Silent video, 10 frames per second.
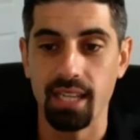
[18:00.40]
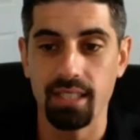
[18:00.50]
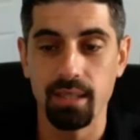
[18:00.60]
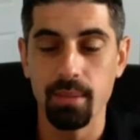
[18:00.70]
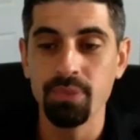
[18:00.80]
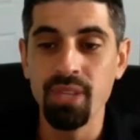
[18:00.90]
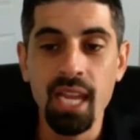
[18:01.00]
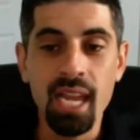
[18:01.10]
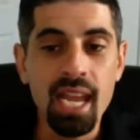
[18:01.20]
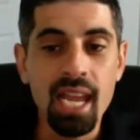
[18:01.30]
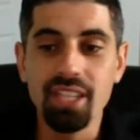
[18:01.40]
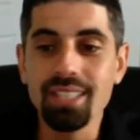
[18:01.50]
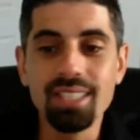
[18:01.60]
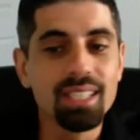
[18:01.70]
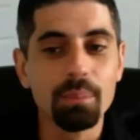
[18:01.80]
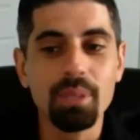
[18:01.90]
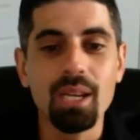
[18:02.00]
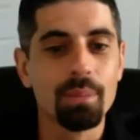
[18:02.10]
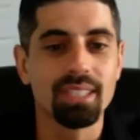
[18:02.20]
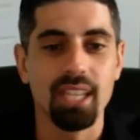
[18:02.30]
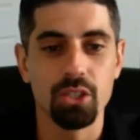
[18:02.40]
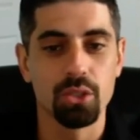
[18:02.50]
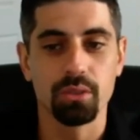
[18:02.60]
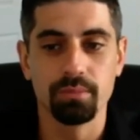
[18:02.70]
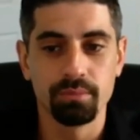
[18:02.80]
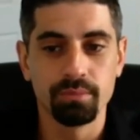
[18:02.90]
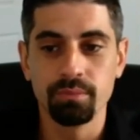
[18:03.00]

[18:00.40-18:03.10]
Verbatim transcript: the 90 days. This is going to become essential.